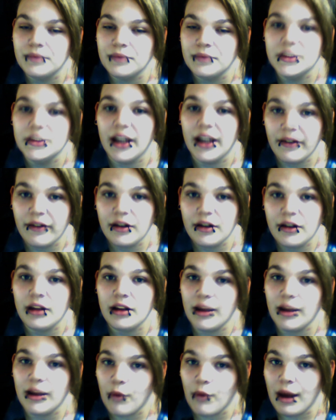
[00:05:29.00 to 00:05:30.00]

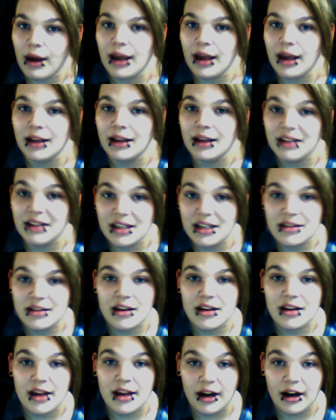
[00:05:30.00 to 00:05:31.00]
definitely wait at least
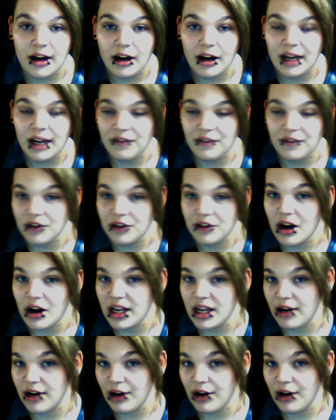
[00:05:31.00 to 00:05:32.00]
a year, if not a
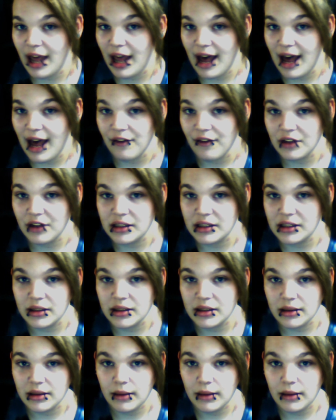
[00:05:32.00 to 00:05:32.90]
year and a half, because